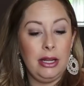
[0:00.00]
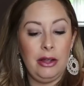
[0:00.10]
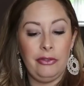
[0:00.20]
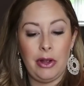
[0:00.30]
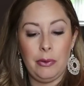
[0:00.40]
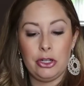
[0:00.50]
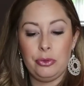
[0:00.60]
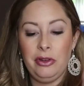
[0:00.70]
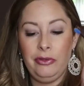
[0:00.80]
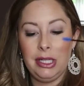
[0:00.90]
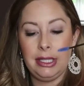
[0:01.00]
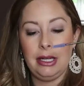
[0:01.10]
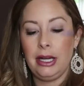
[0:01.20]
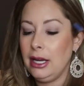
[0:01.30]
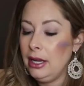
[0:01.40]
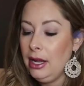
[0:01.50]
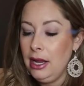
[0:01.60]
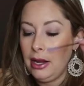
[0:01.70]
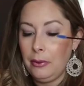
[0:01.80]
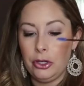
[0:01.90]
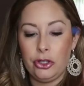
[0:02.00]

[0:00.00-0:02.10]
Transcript: If I wash my face at night, I want